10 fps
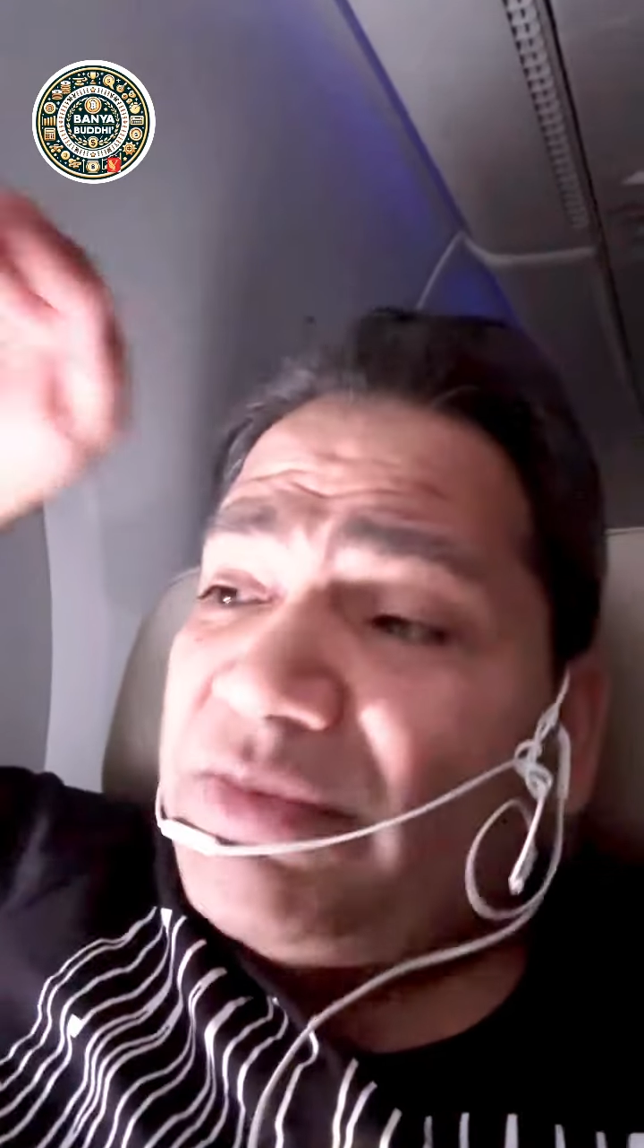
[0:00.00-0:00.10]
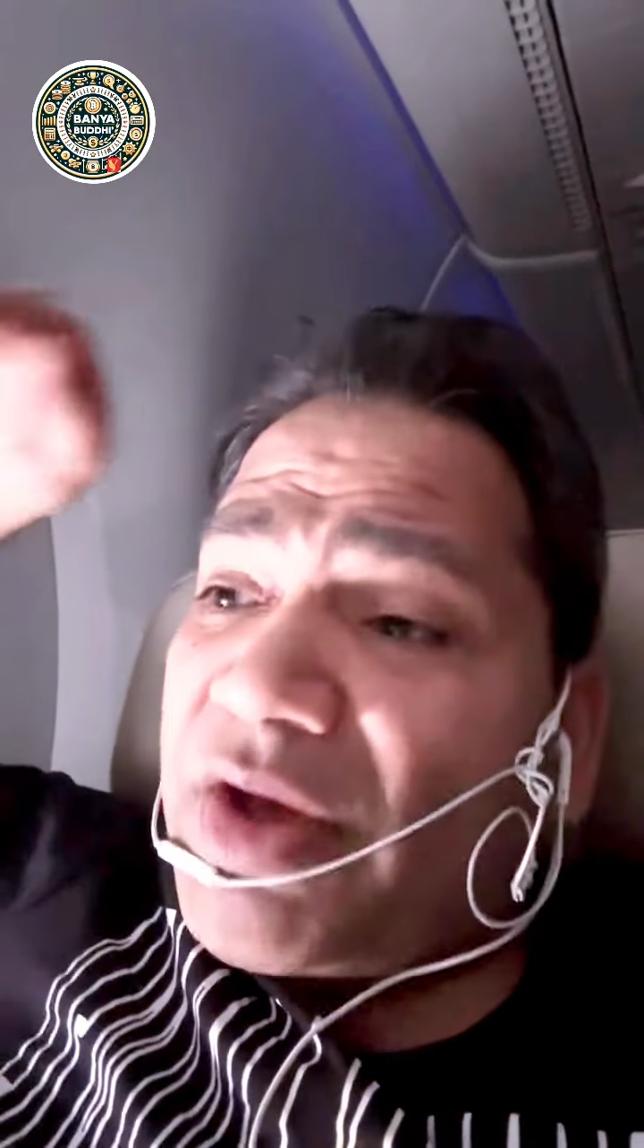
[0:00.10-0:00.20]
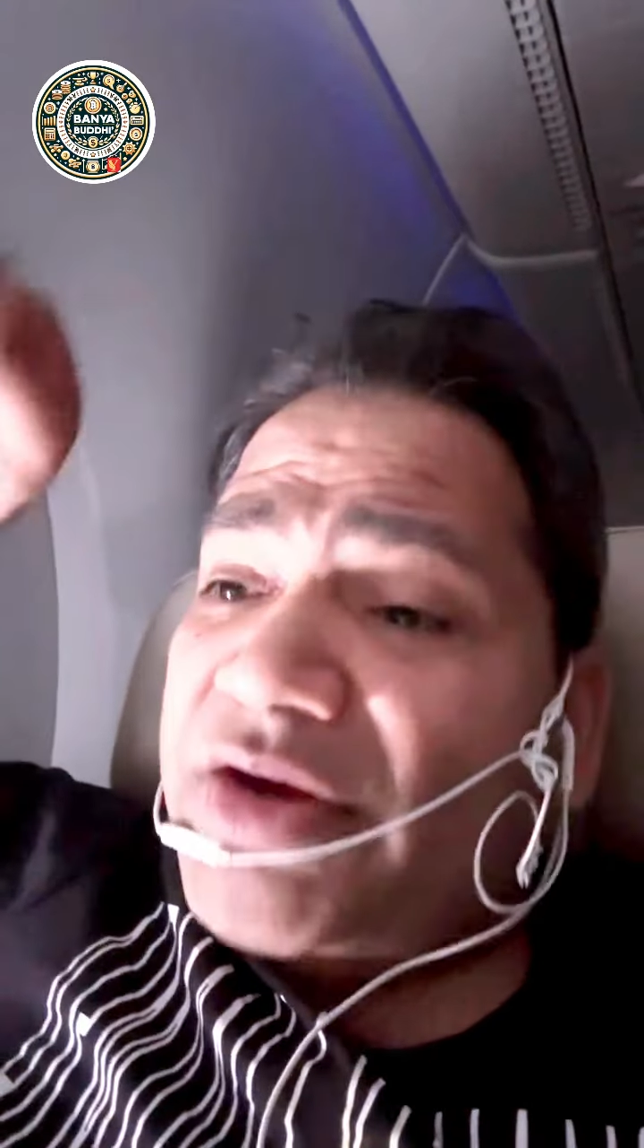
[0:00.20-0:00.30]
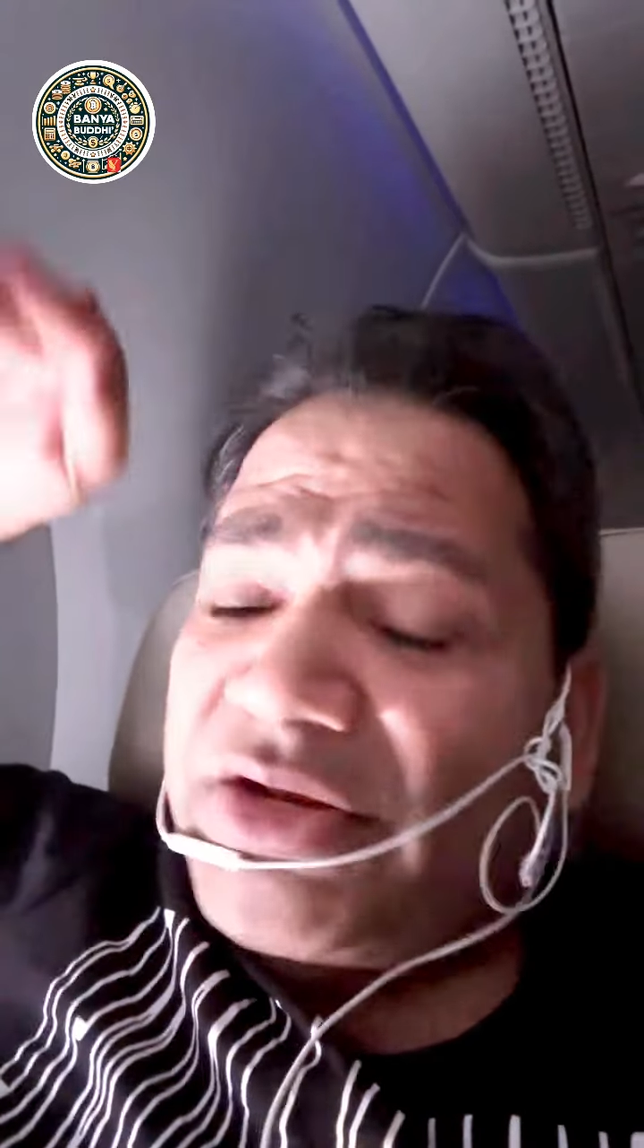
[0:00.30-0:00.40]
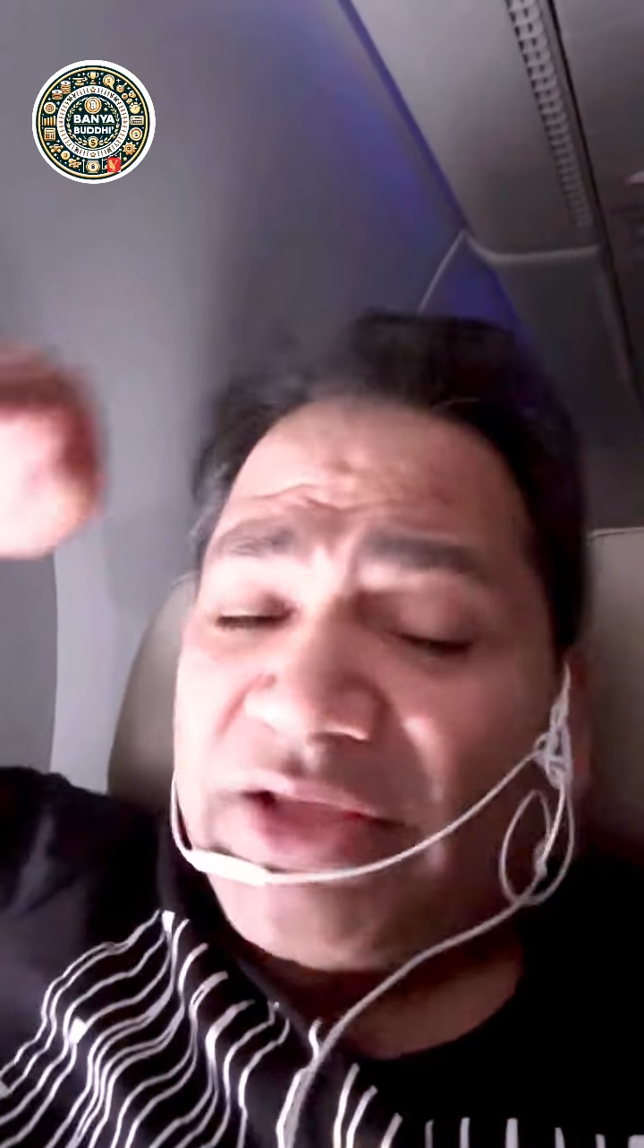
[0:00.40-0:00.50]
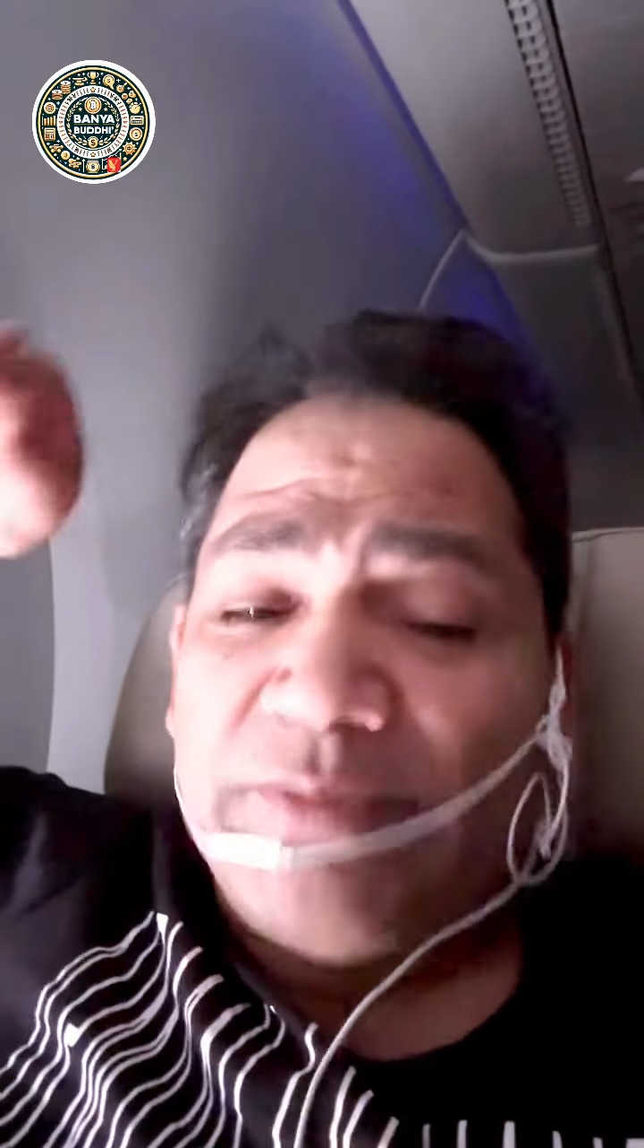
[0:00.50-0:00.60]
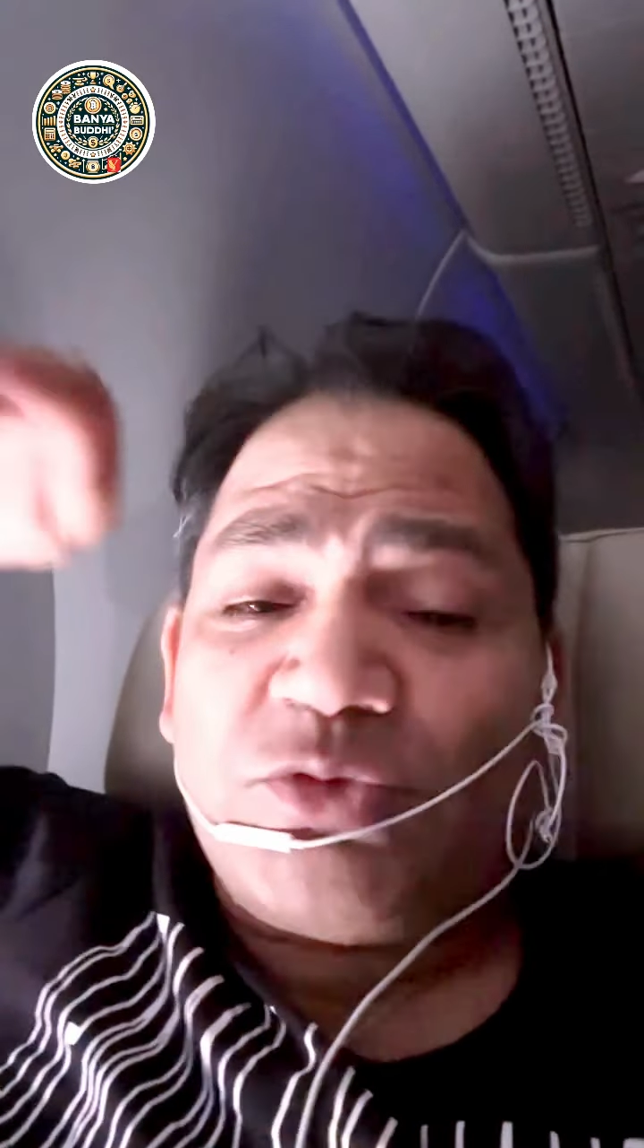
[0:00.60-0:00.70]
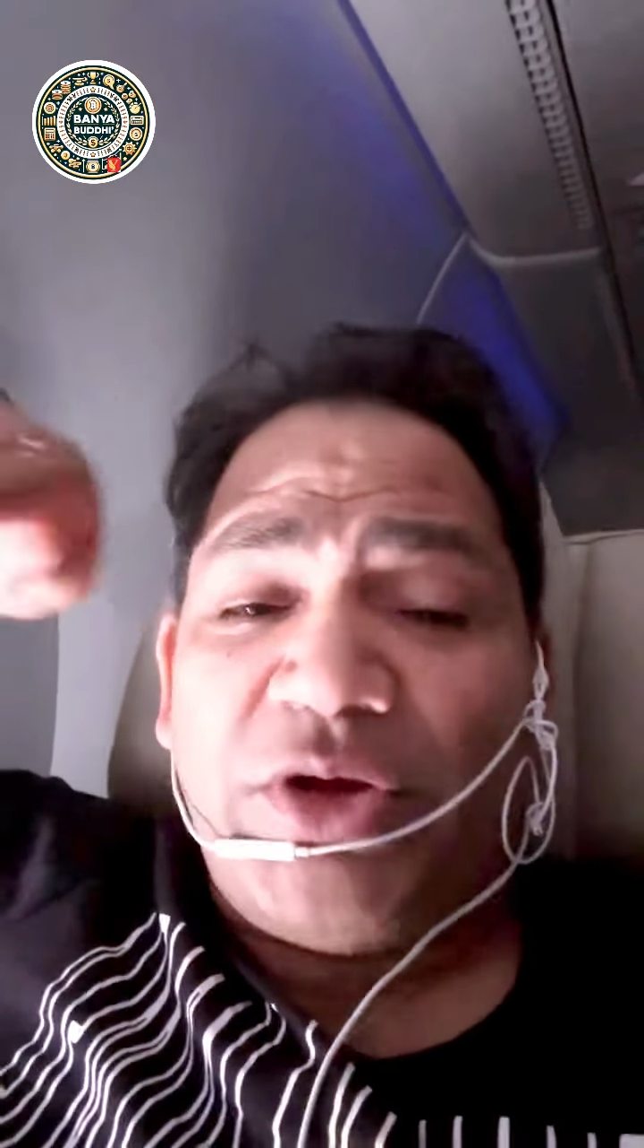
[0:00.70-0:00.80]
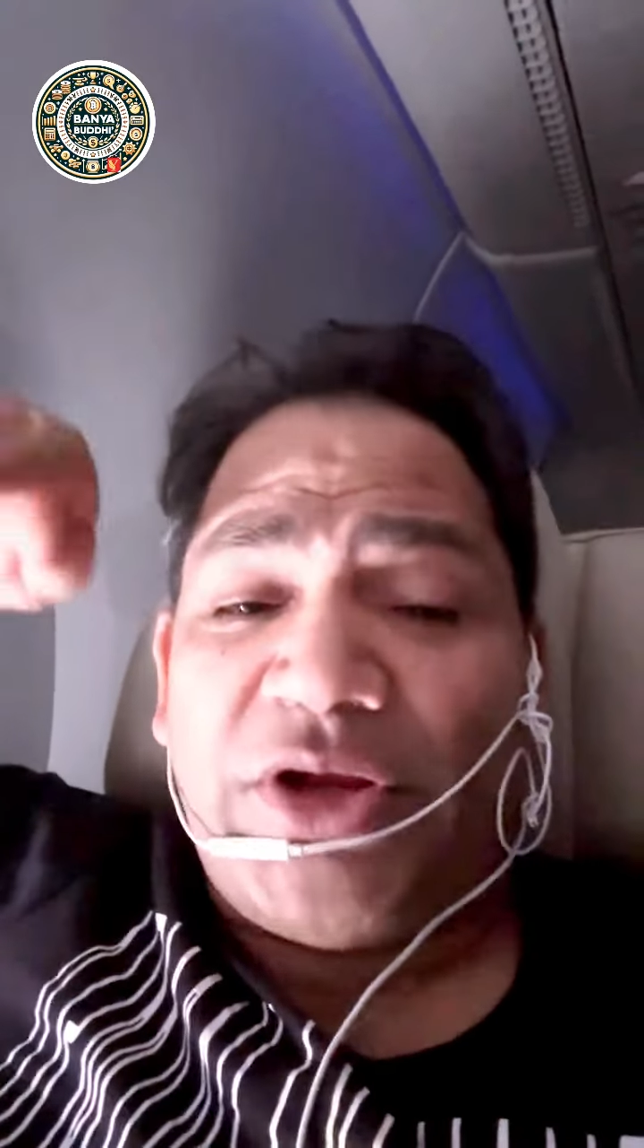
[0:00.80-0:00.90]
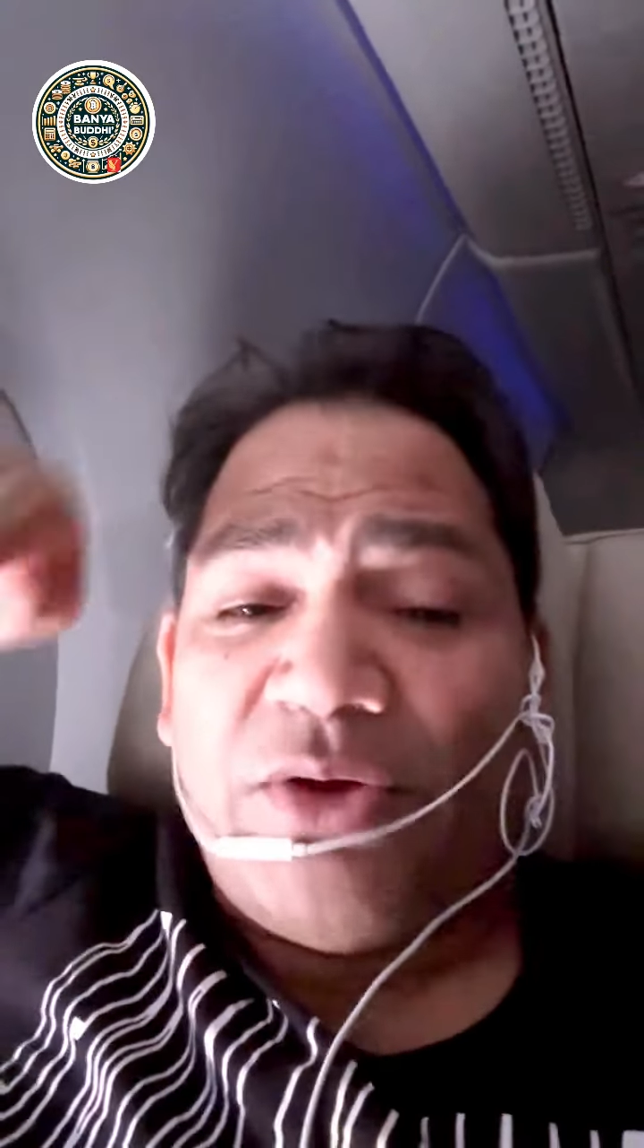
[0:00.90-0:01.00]
market keeps
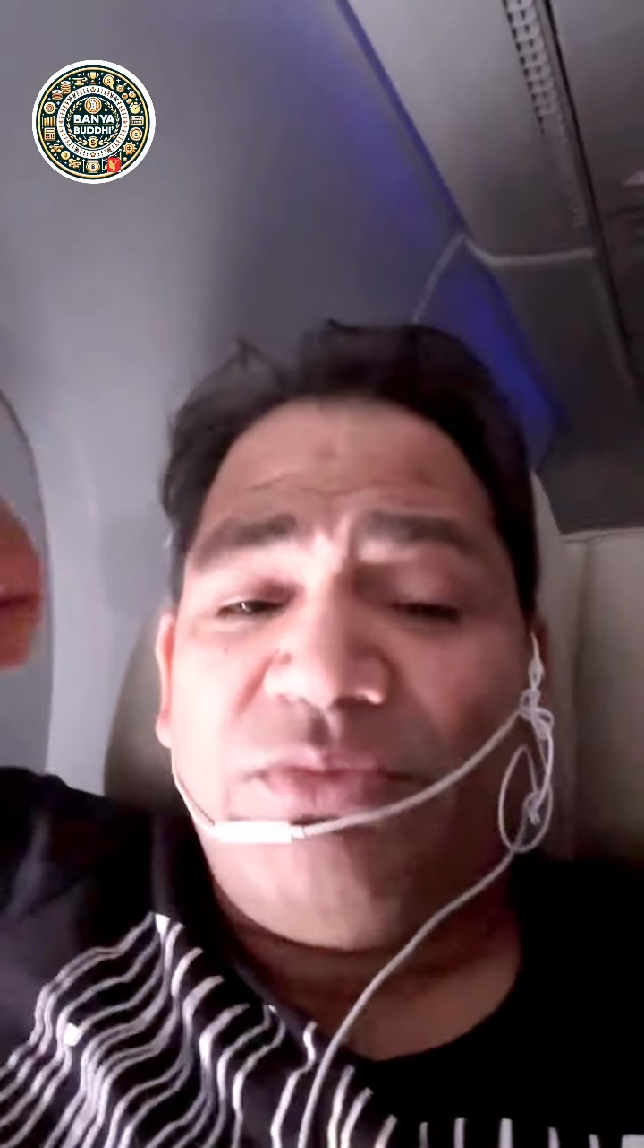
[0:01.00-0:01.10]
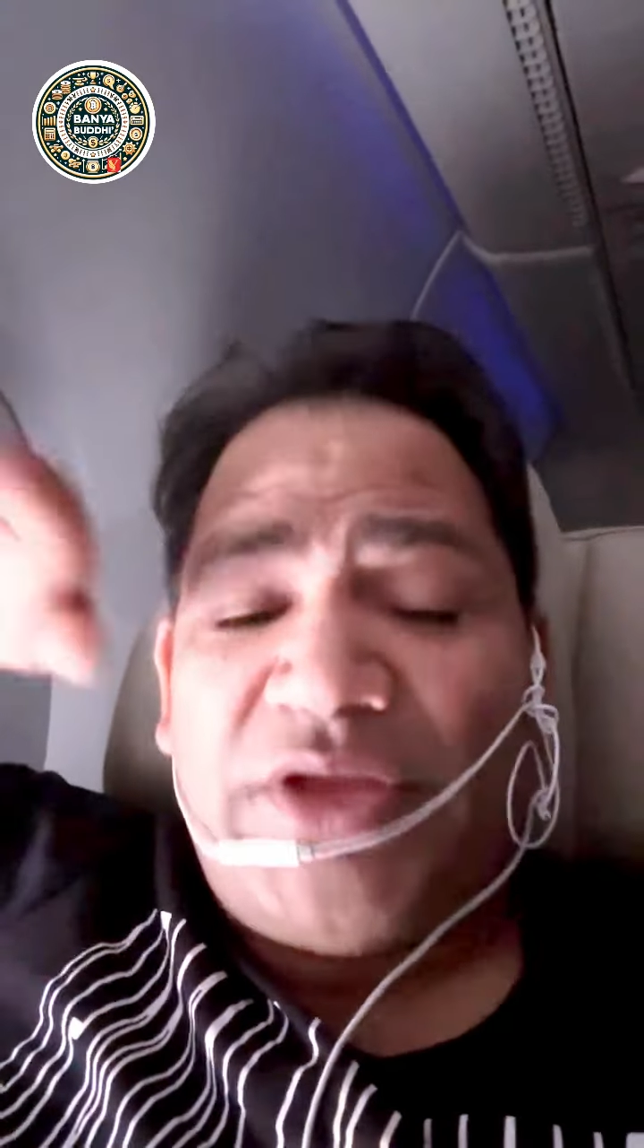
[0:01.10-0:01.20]
going down,